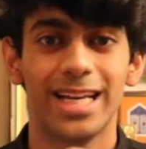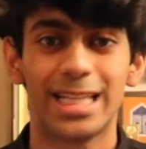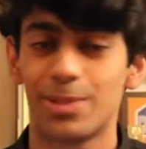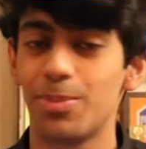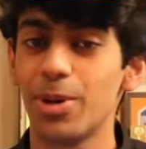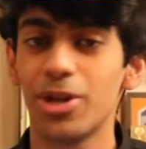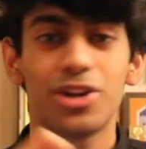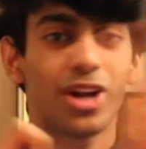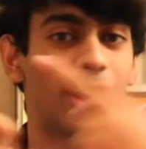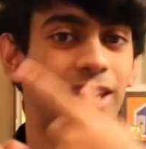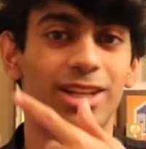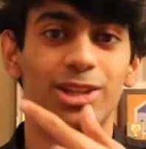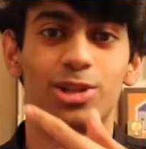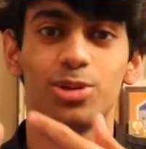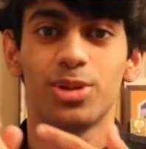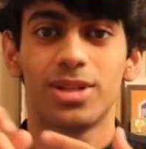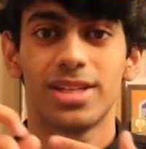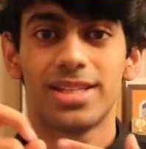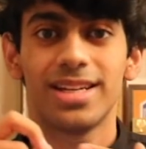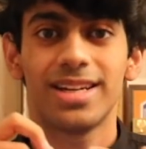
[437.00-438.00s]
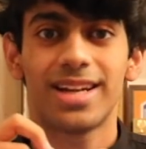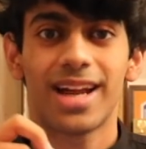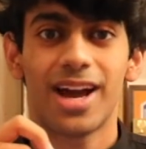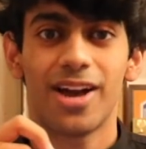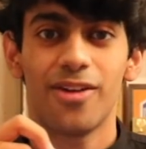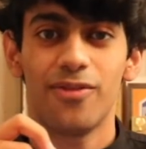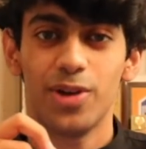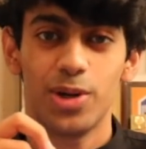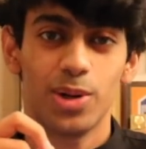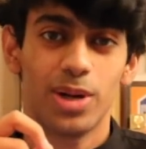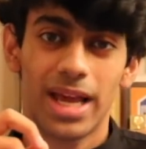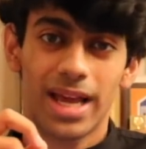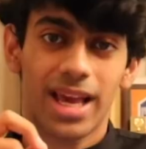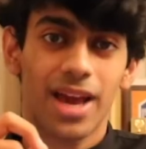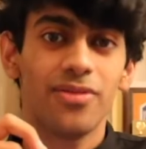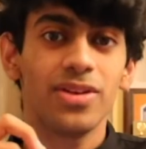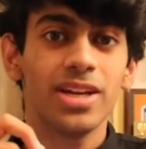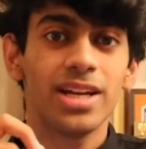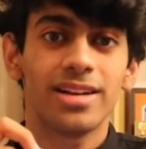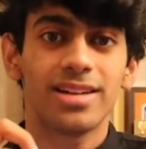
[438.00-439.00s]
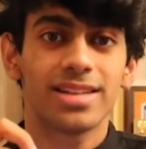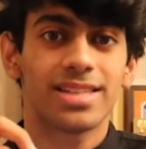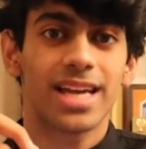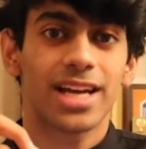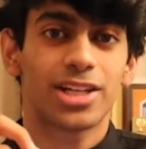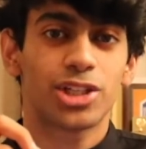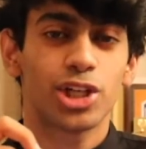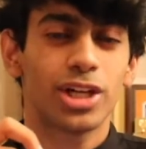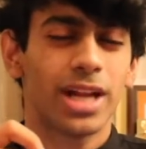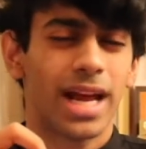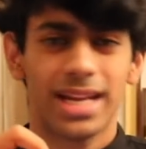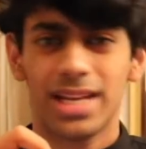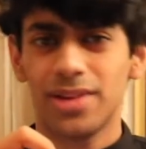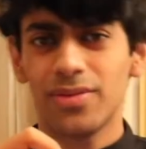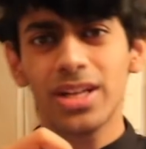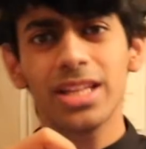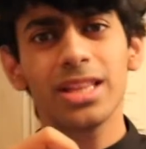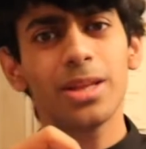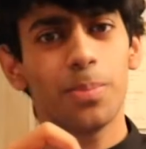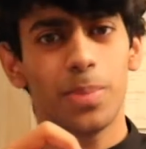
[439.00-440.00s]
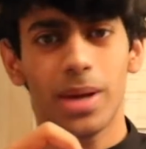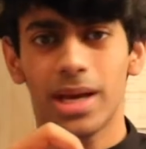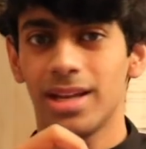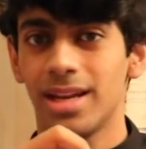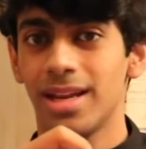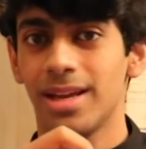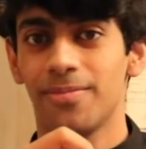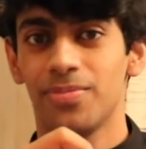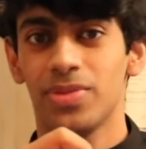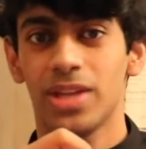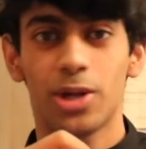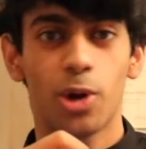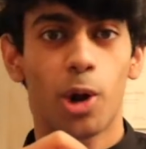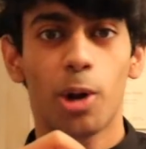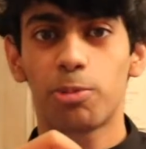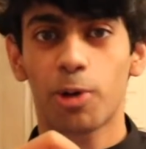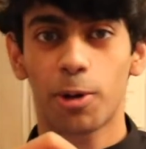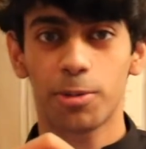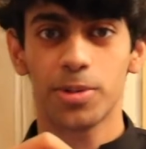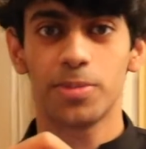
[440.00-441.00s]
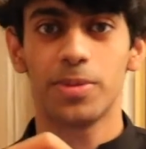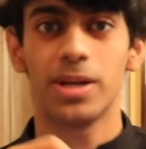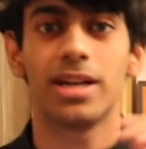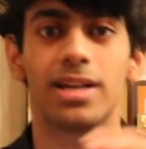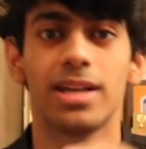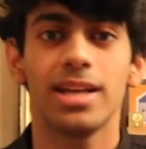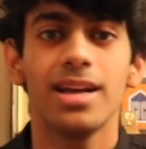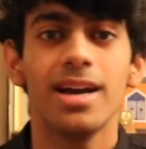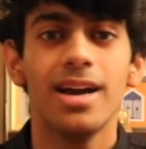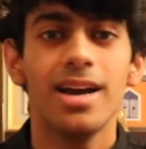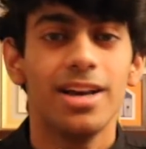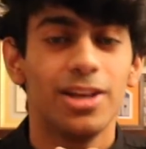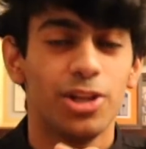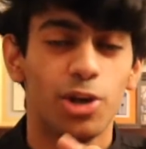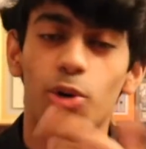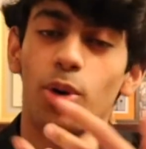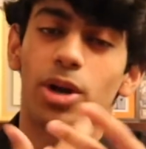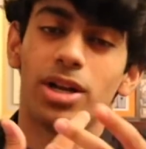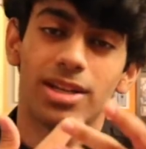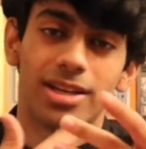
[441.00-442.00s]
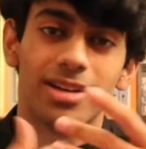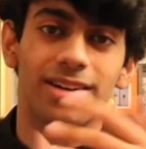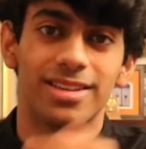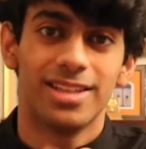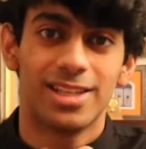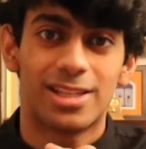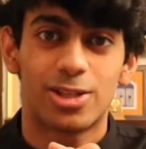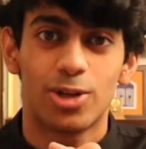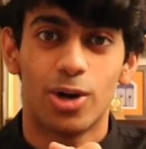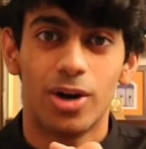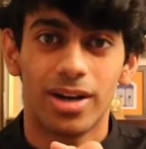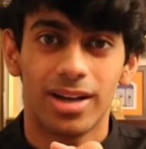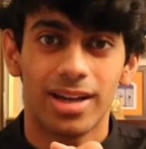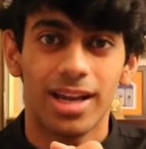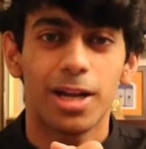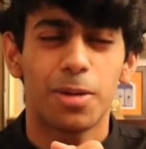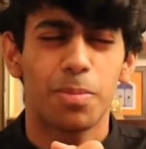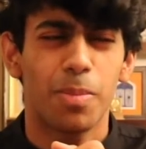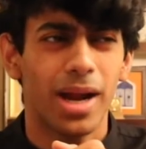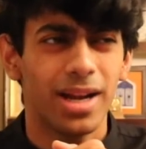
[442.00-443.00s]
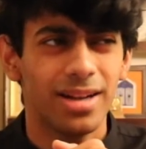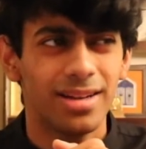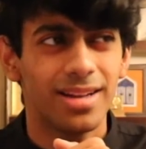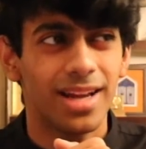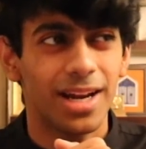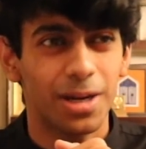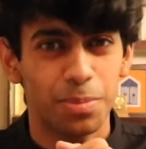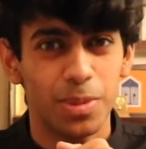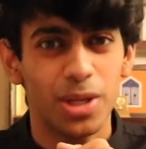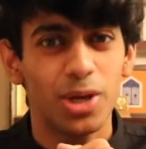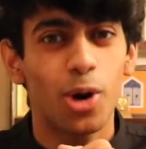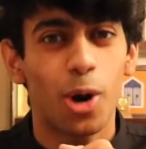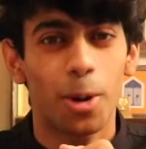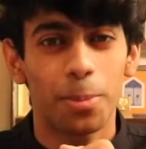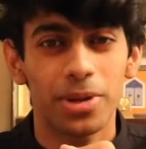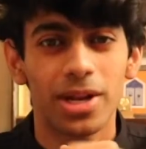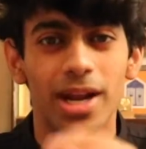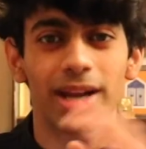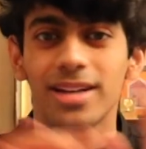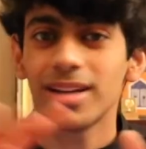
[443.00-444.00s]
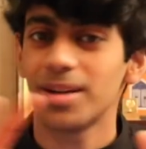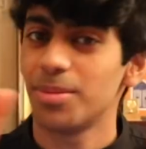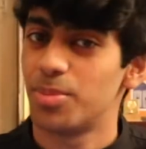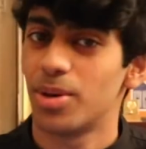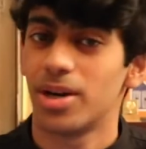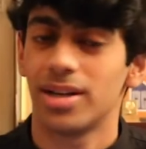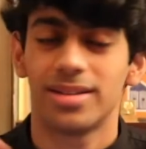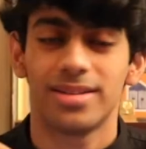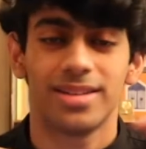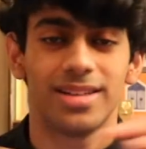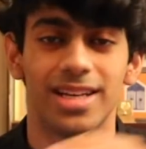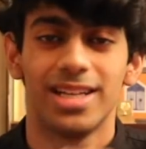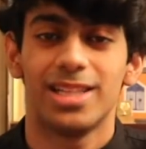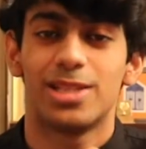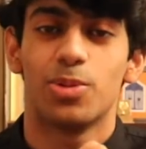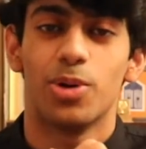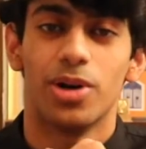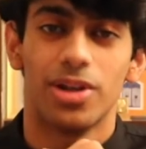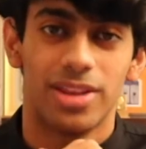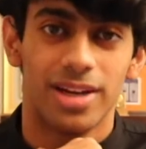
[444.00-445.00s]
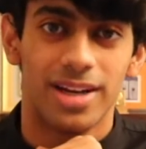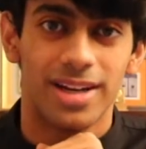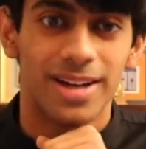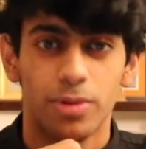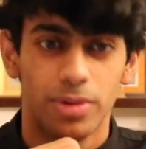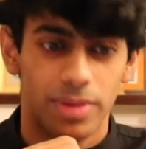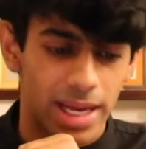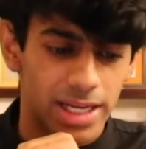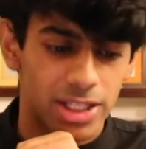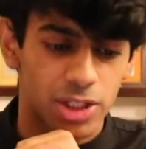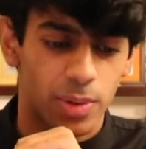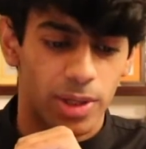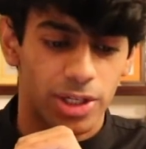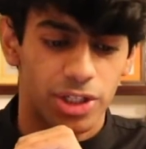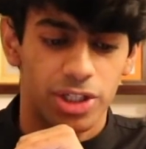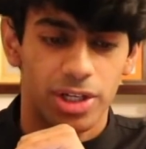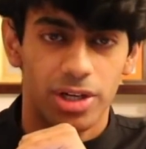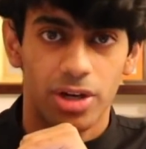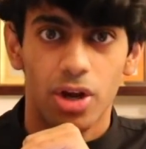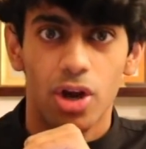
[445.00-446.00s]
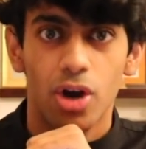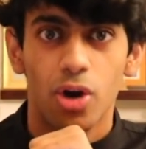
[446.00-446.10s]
it's been running through this entire video, like every intersection, and even in the beginning, in all probability, you're going to hear this song. It might get me copyrighted, but it's worth it. Next question.